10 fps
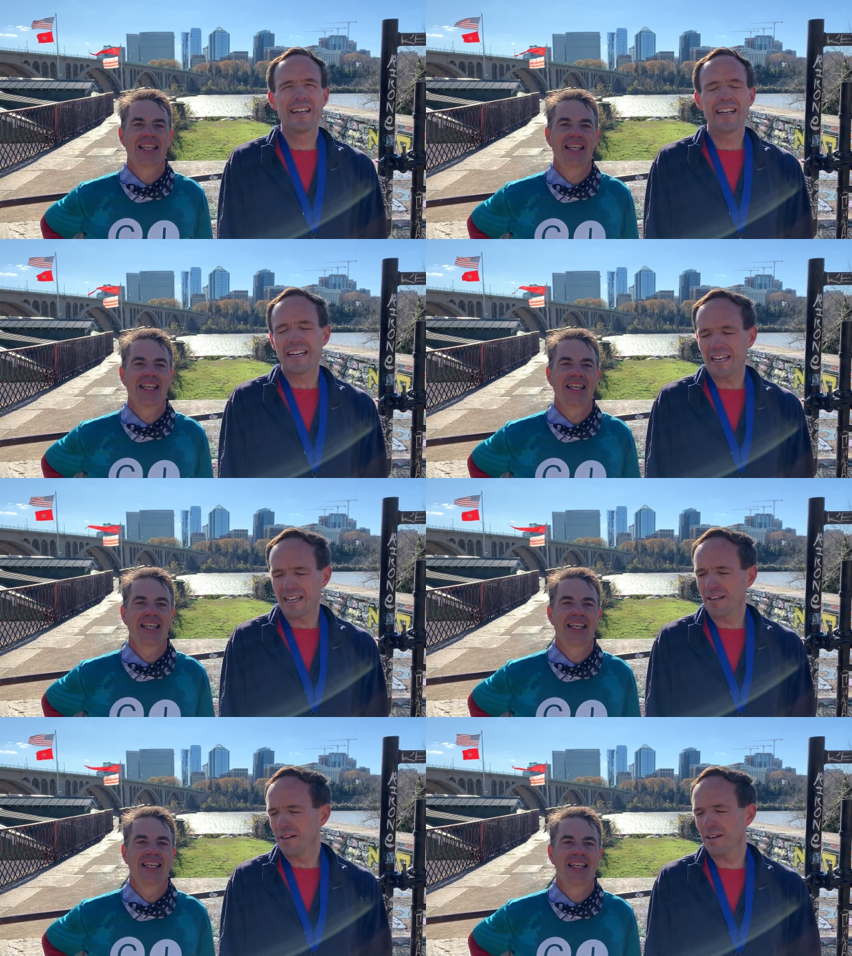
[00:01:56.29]

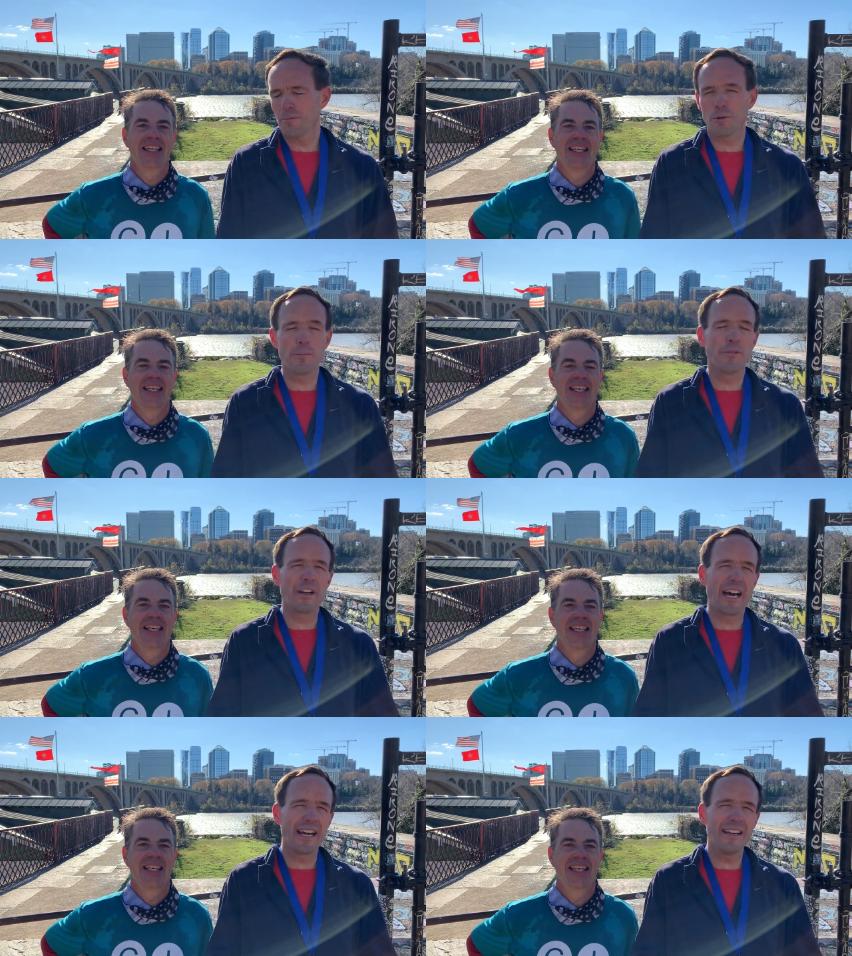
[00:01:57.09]
Speaker 1: And we're moving
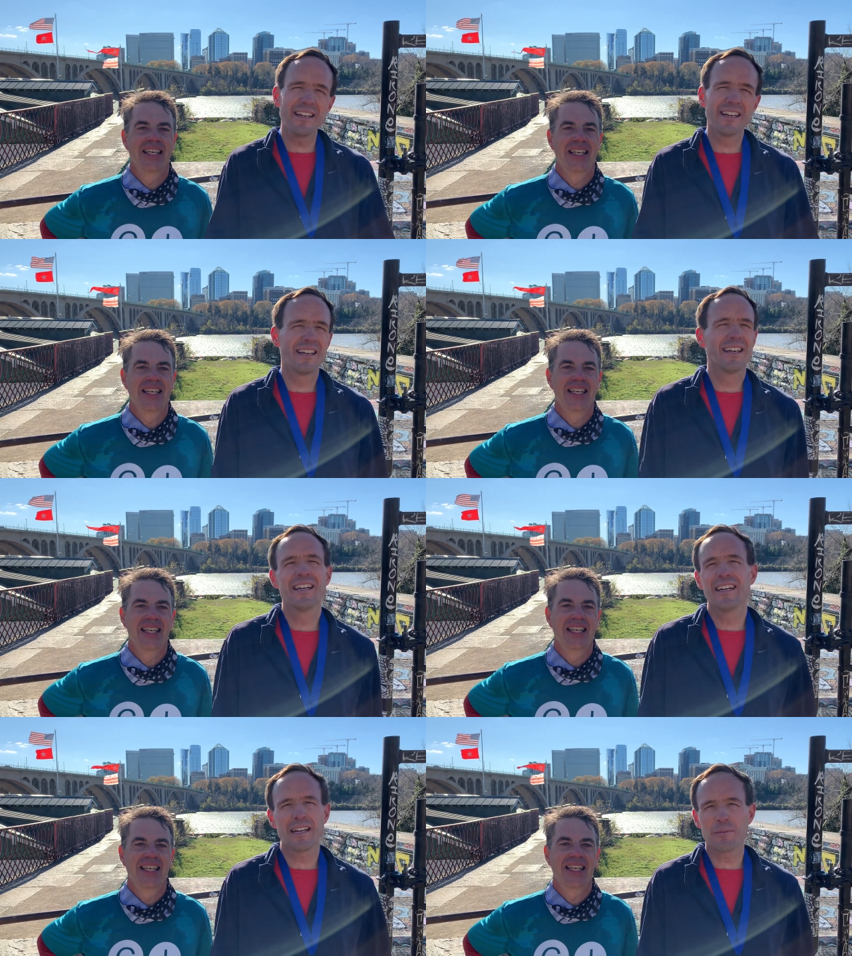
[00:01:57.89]
on.
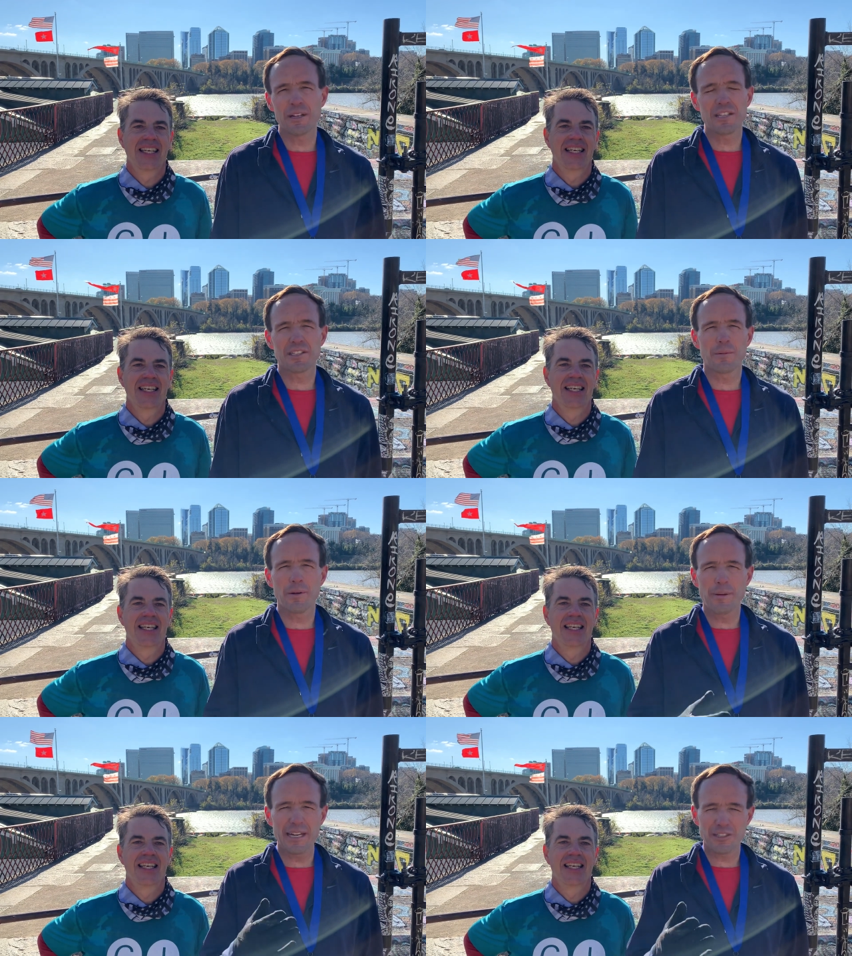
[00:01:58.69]
And we need someone to
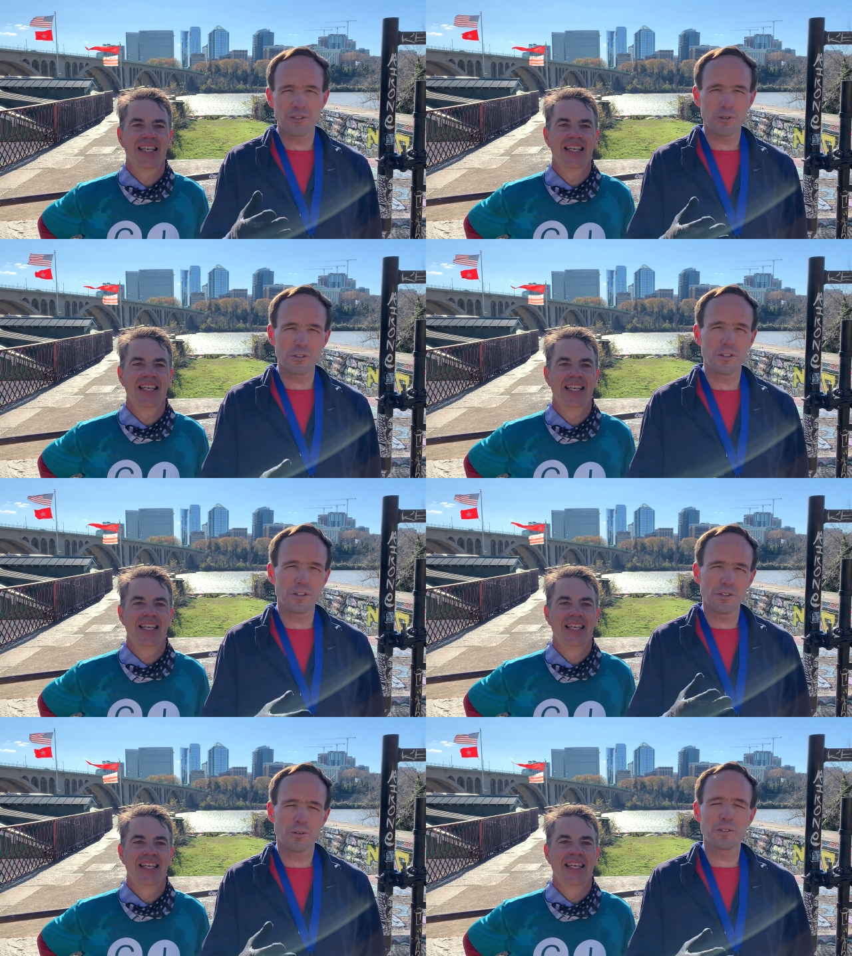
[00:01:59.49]
pass the torch, the
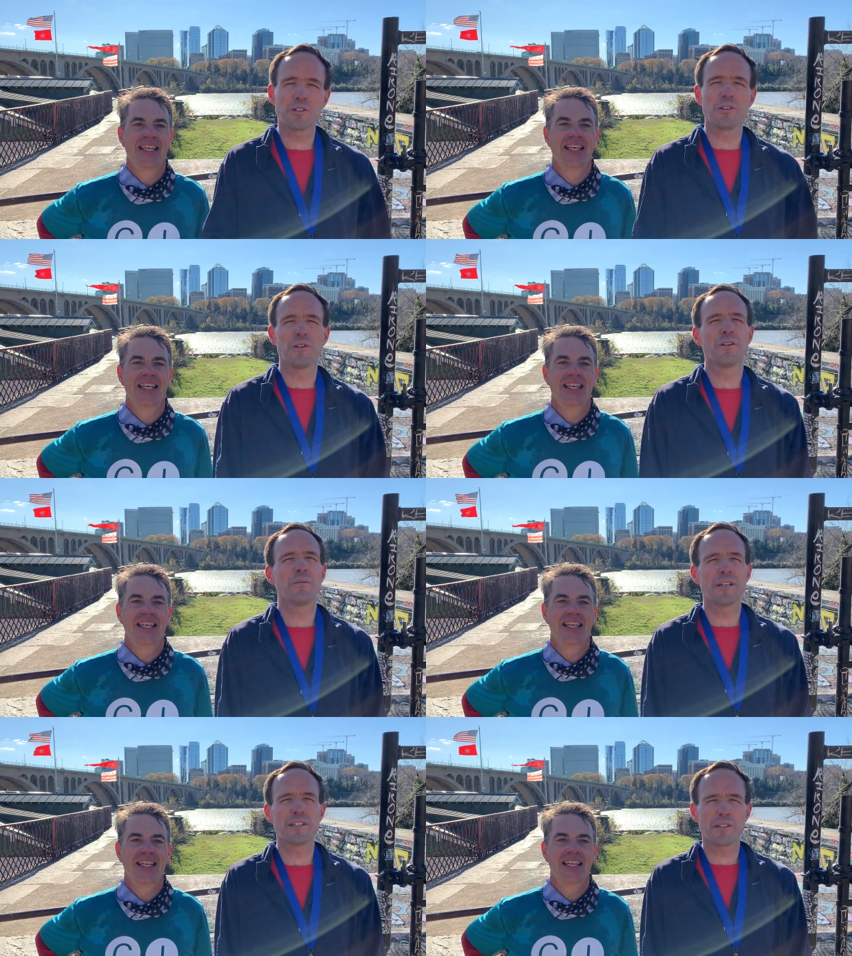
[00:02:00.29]
torch to. We
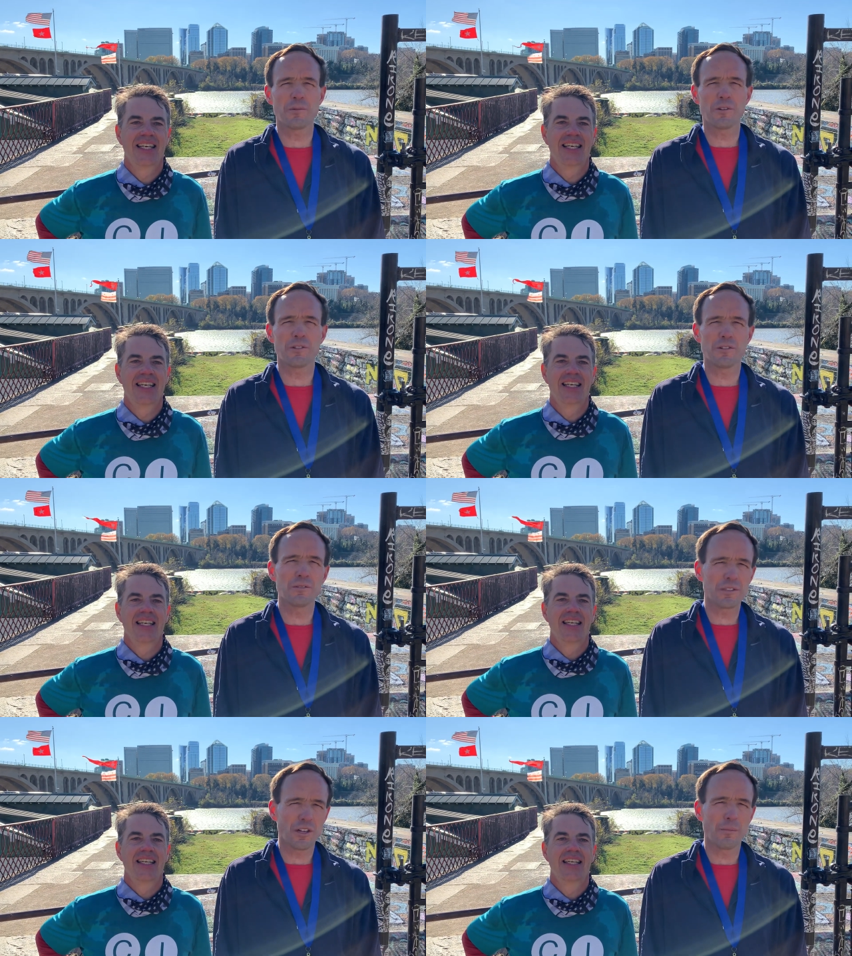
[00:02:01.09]
need someone who can
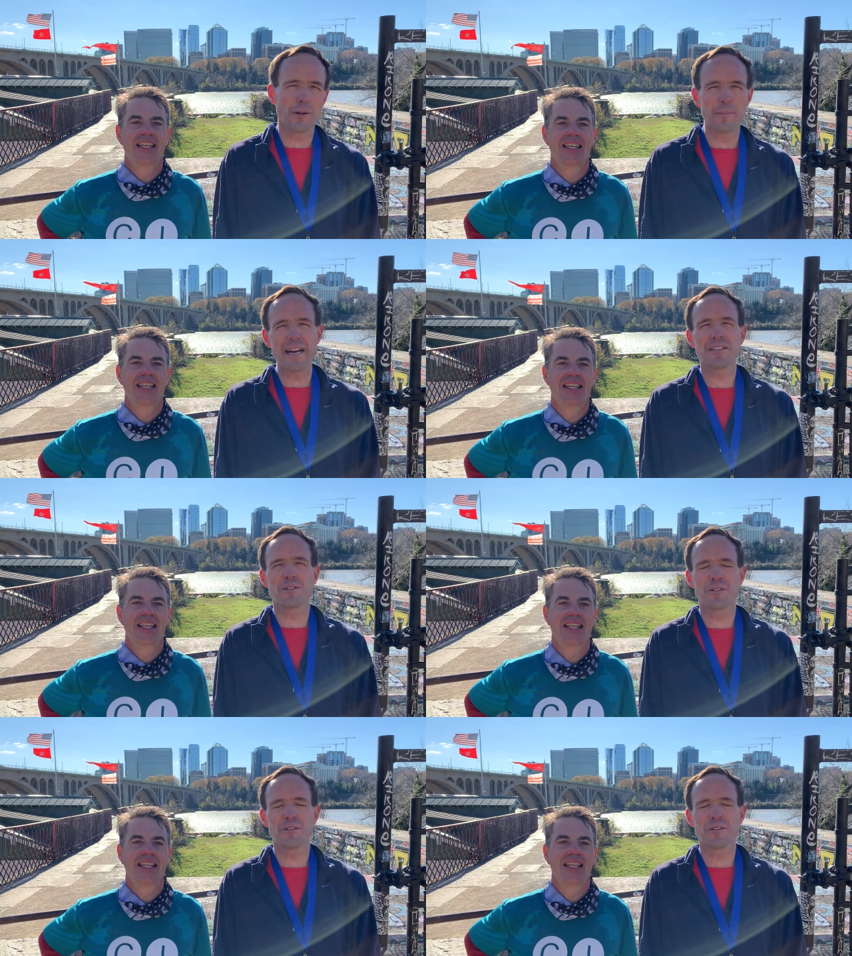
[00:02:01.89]
celebrate Mass, your